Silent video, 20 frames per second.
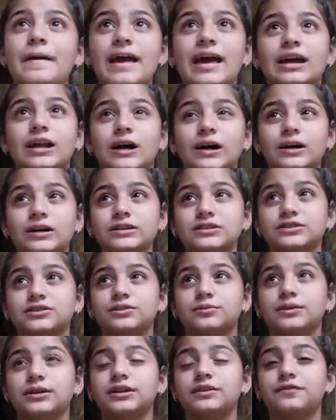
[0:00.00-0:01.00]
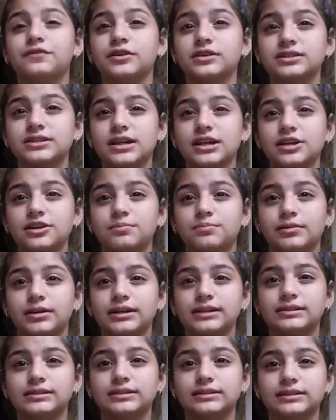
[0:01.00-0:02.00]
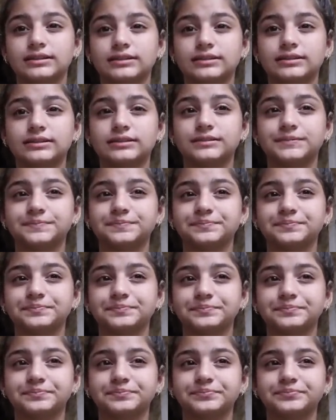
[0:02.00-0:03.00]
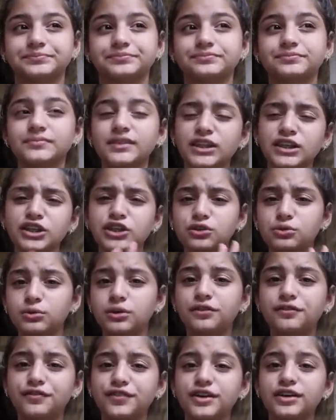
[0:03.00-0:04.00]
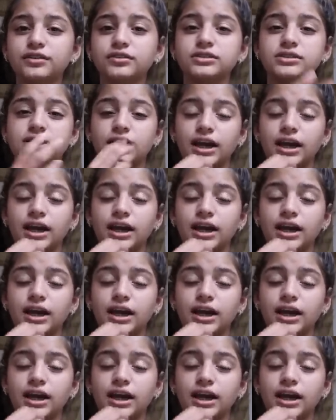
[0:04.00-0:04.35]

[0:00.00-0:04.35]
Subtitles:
And also when you first get your braces, you will feel